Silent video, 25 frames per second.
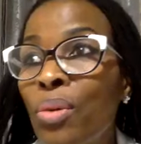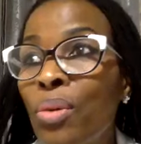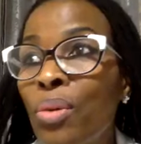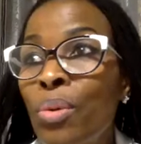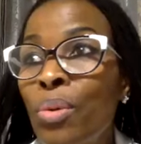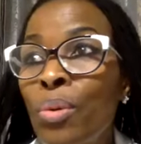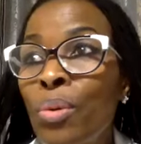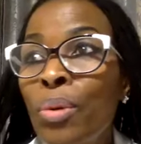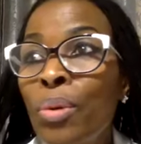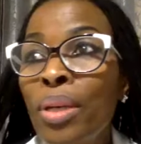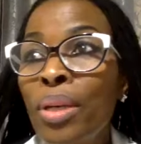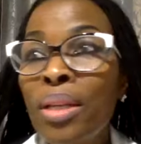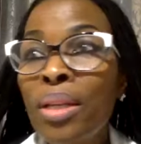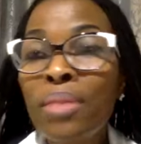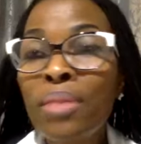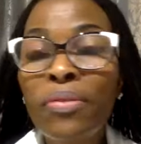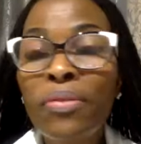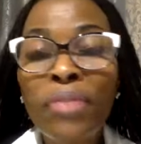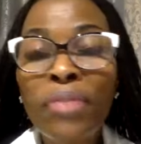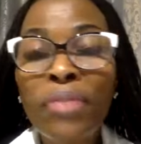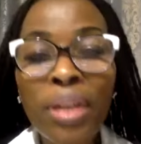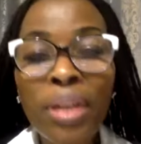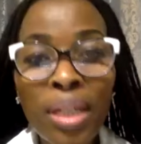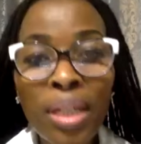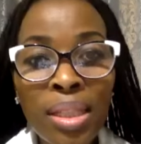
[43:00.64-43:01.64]
who is
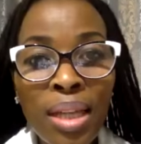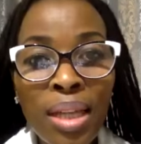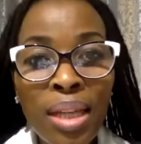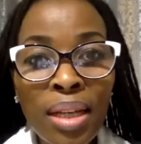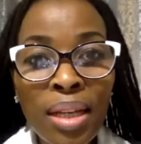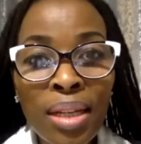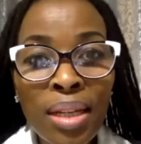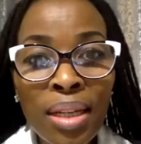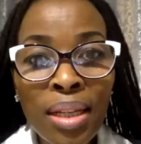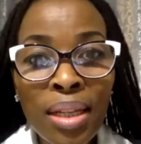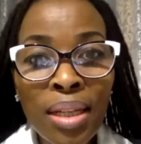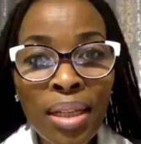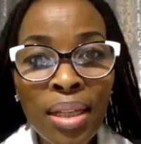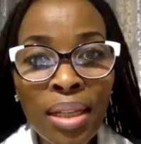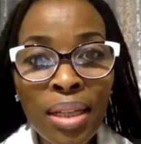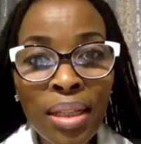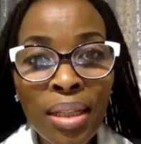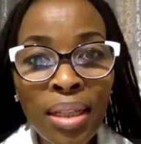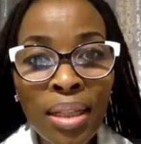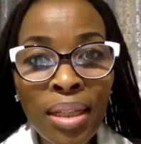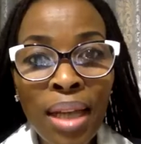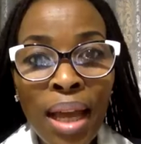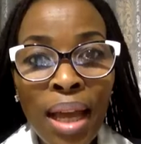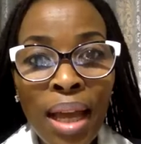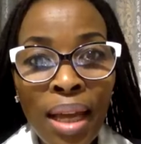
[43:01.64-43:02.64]
very technically
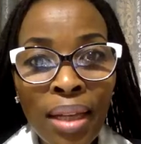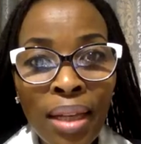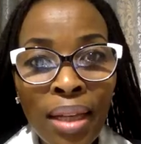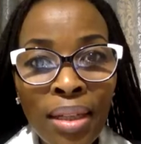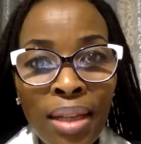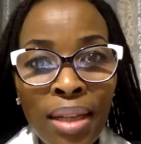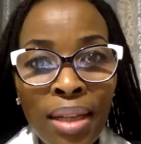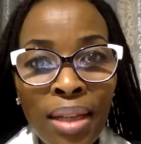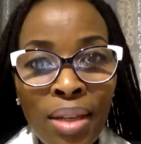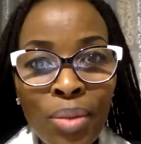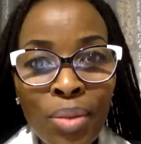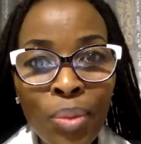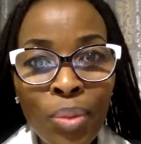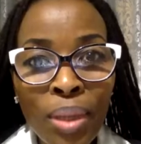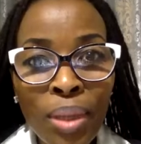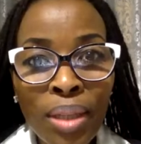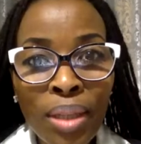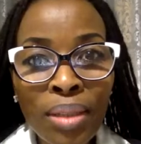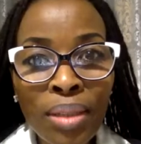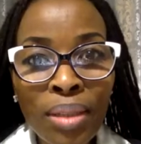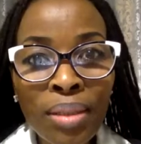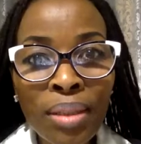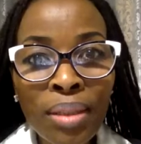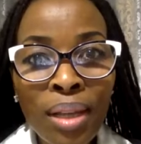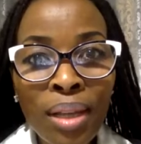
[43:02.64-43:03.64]
inclined as
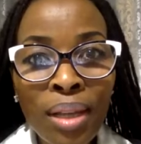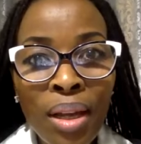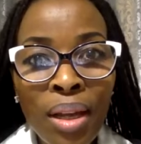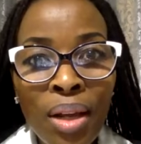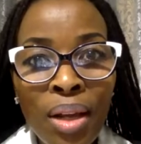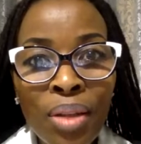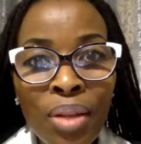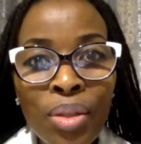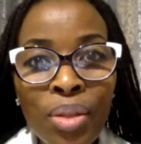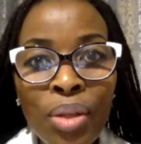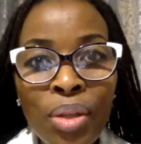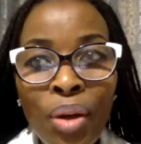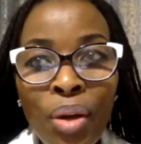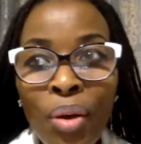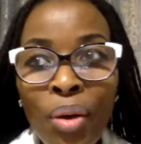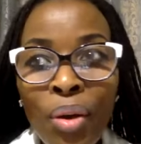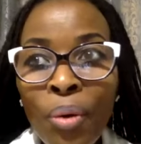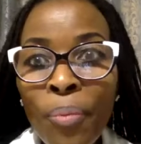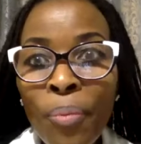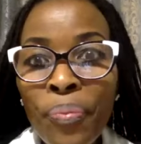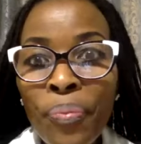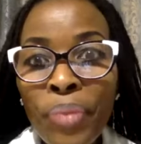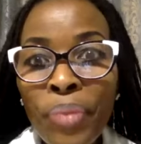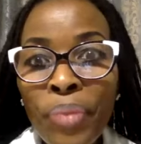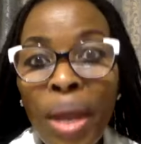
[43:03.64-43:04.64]
well.
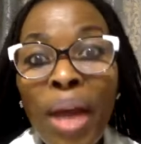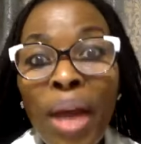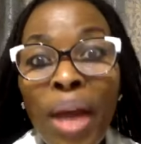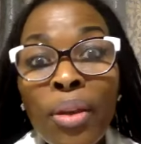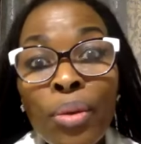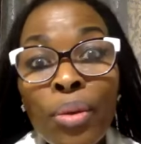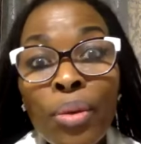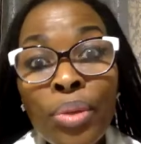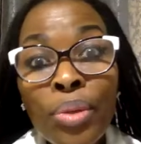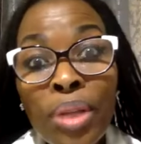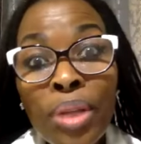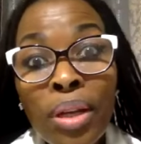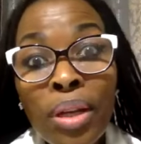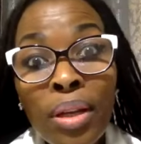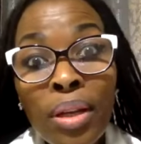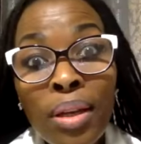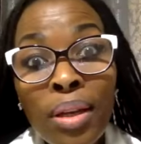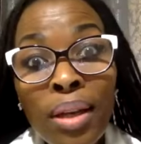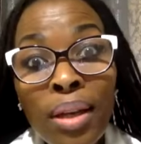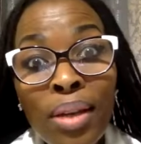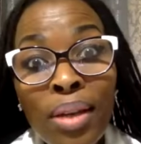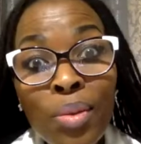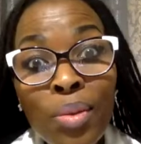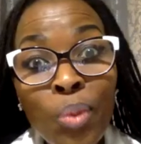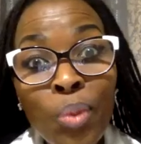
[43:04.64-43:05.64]
So I use
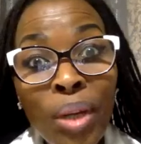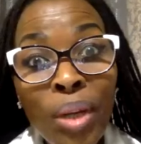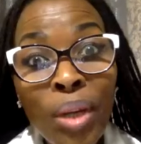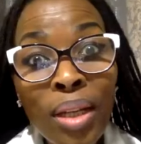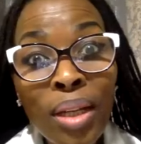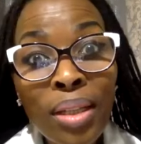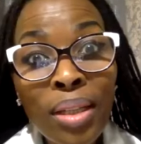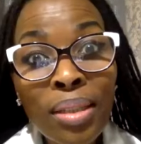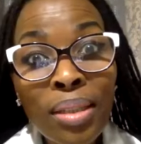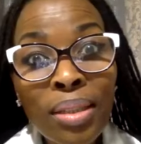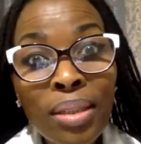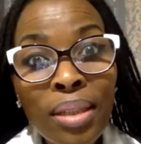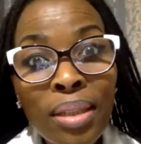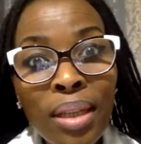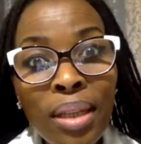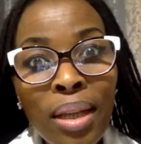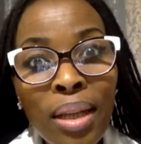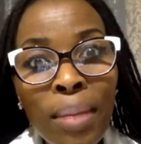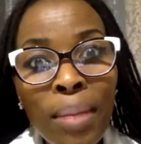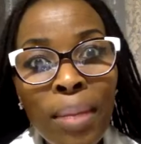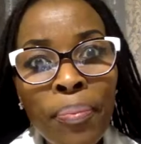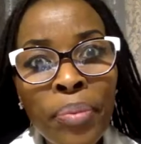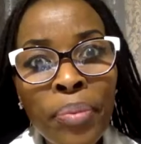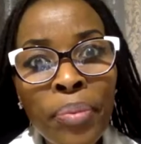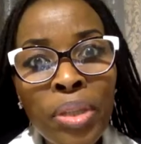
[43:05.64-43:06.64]
her as well.
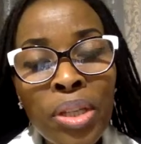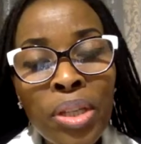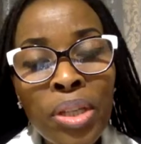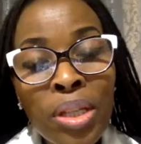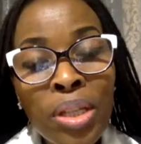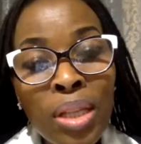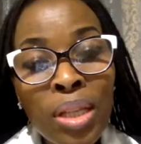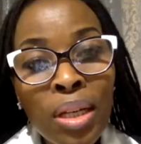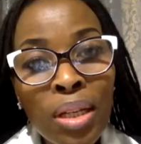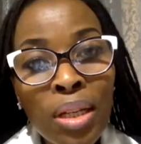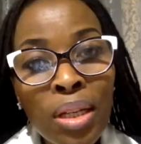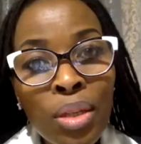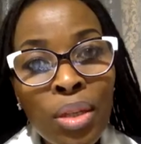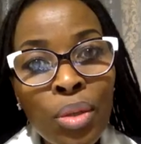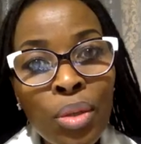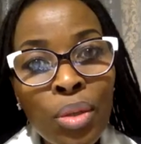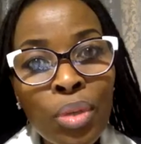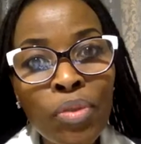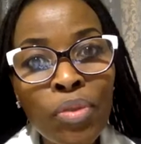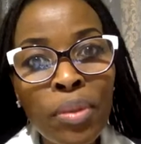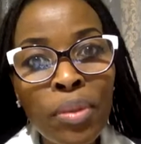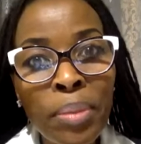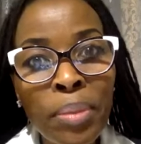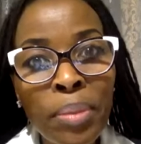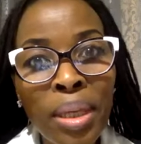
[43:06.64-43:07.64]
Um, she's a
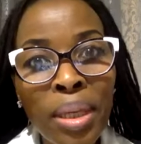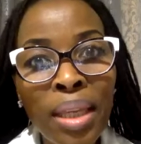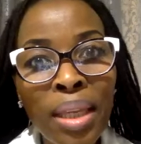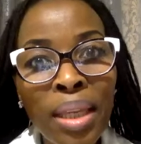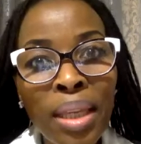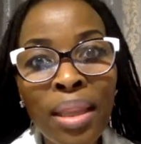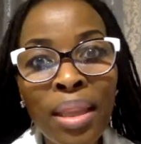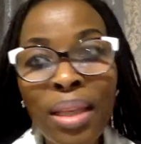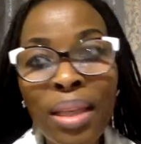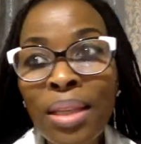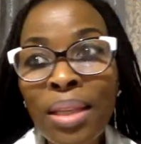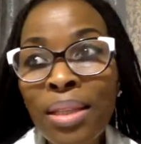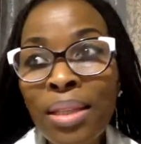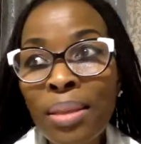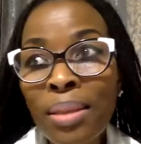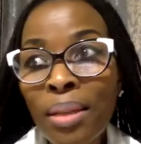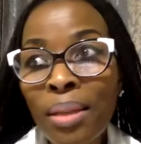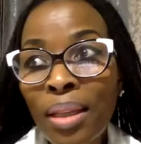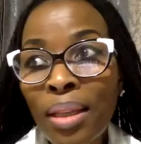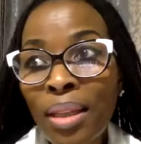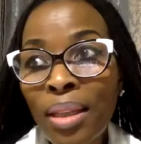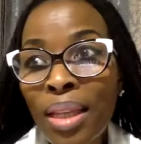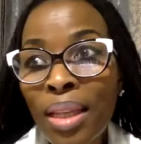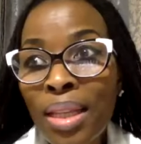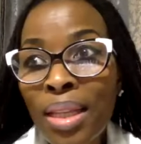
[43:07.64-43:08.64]
resource for me. These
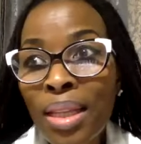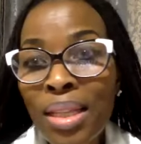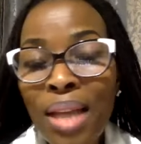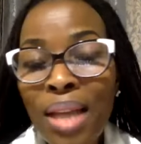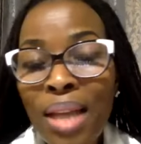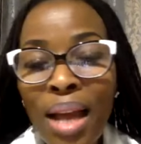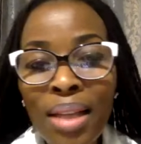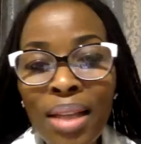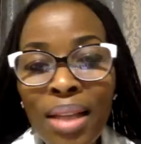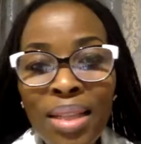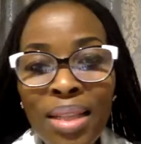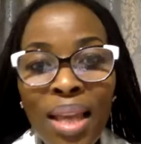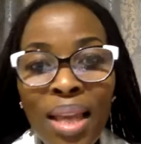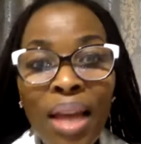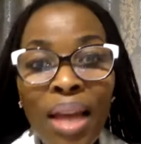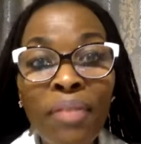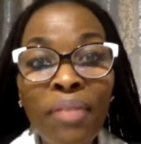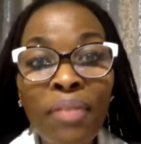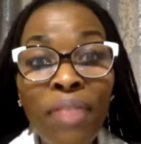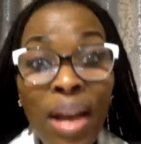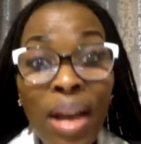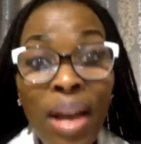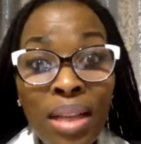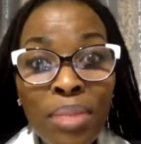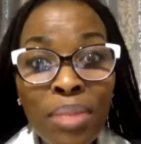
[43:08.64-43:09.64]
these guys they
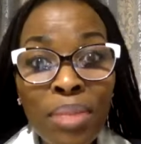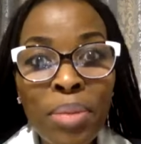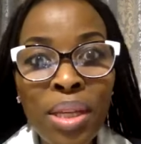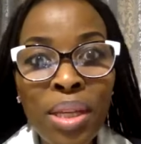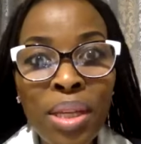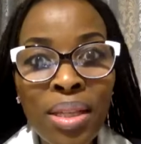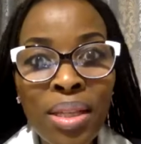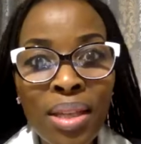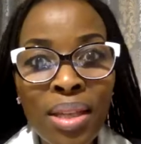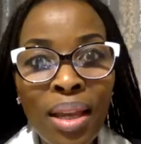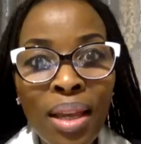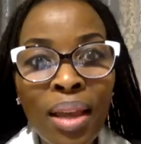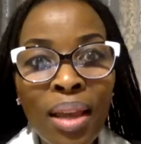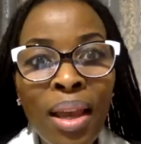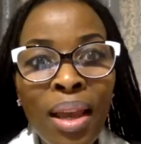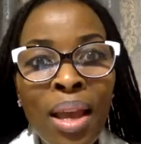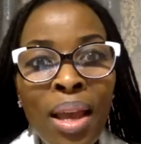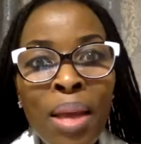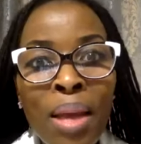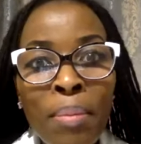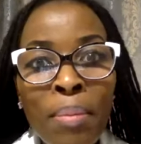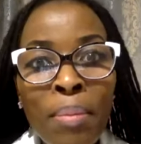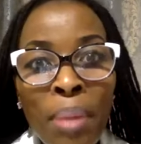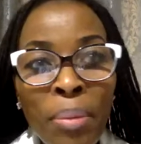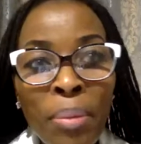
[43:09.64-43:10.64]
advise me and say,
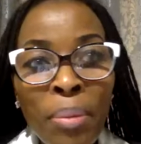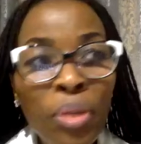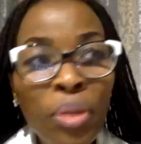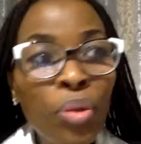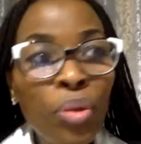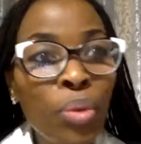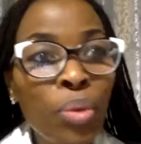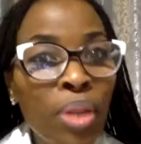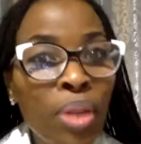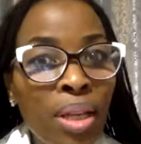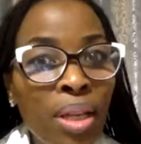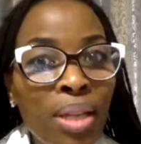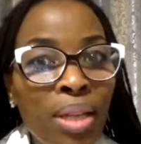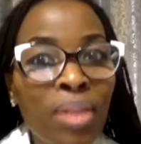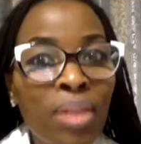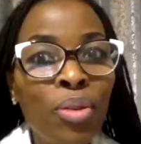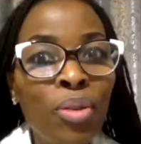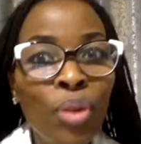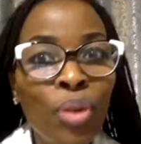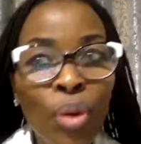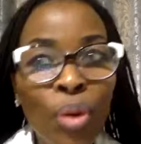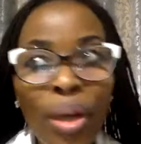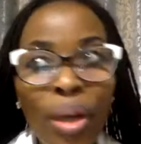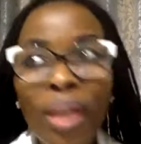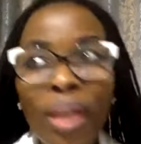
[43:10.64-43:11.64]
"Mommy, do this," you
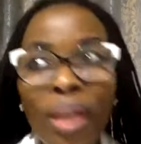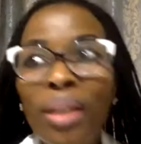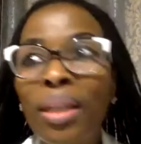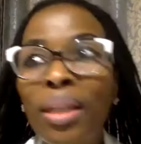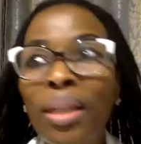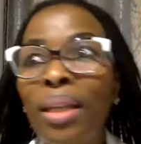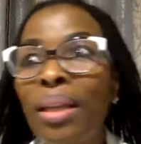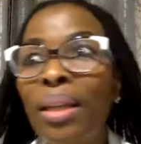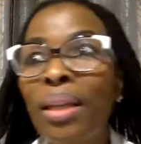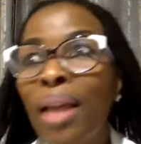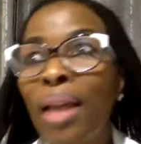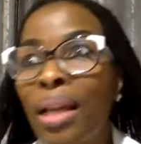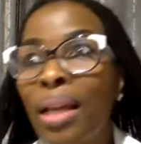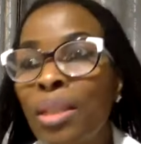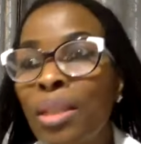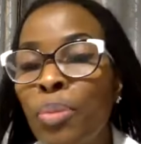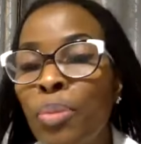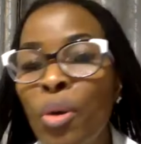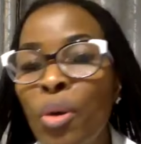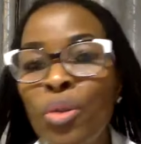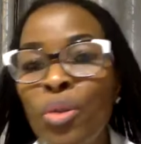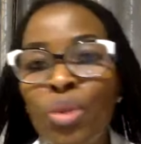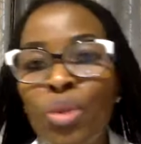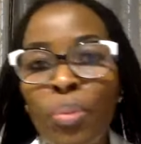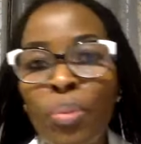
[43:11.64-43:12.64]
know, and
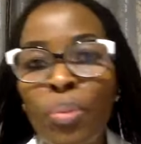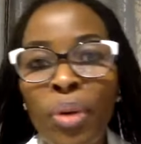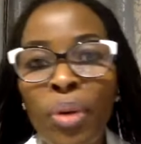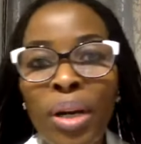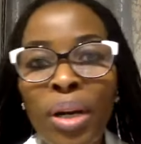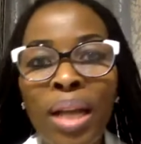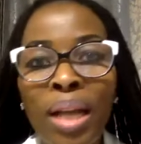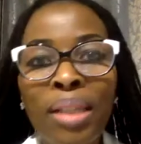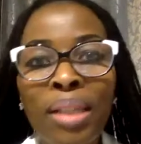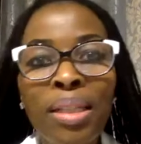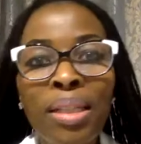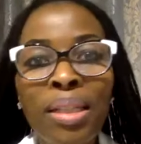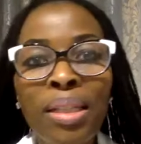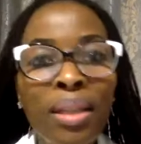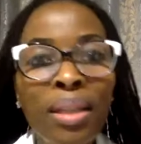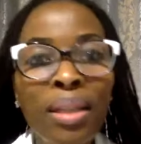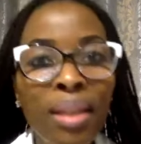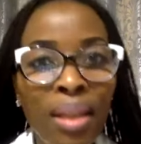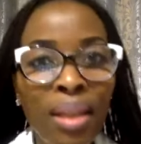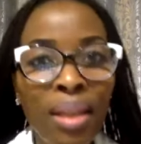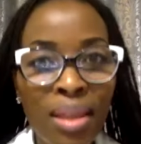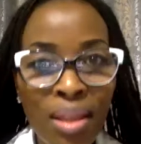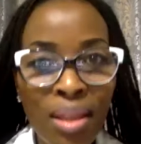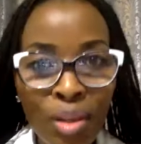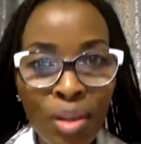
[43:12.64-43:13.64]
expose your product in
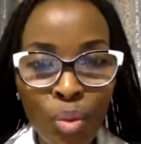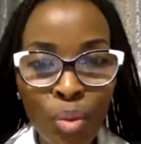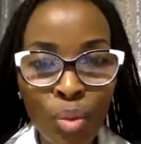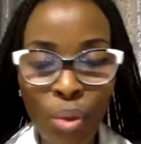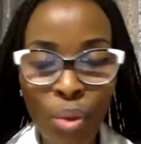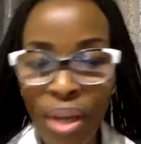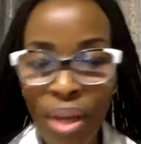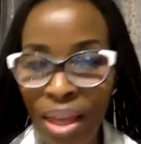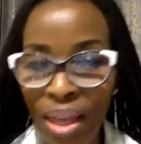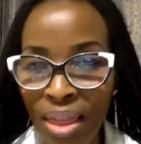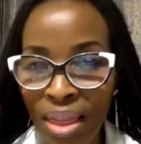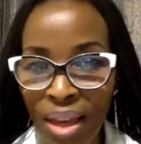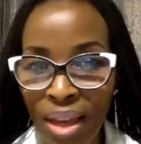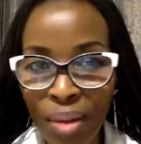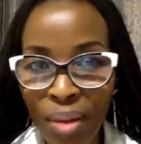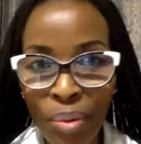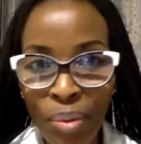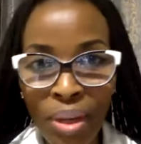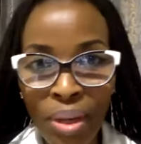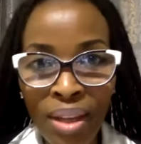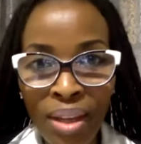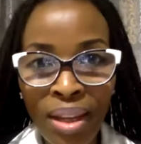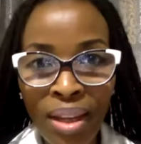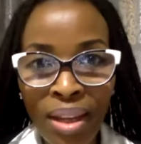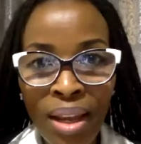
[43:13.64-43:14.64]
in this way and that
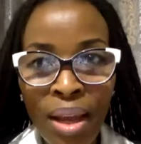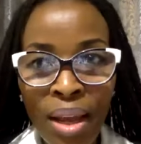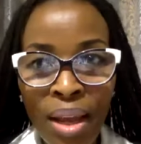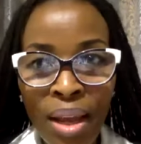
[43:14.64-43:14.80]
way.